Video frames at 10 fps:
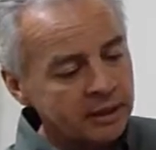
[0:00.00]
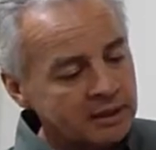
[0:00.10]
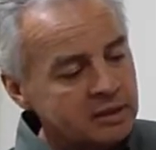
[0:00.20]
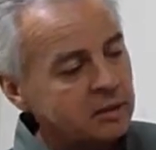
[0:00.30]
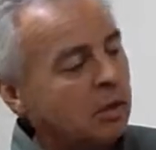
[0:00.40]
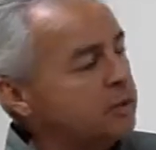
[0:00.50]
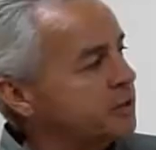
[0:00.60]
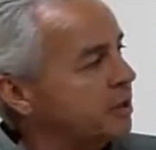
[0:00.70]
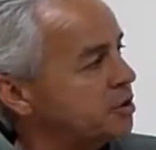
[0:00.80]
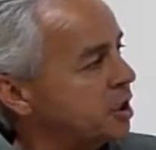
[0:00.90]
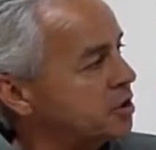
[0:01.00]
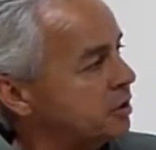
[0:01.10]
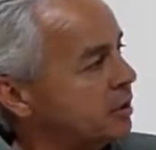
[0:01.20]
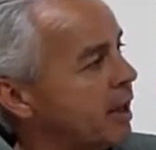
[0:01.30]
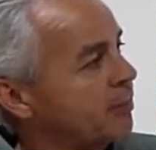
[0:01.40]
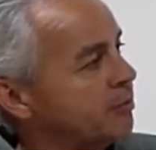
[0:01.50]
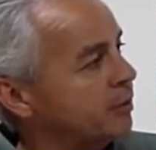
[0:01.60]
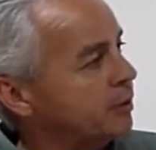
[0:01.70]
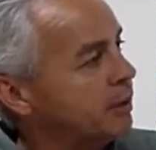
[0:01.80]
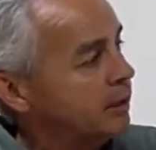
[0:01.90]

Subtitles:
installs that injection adapter.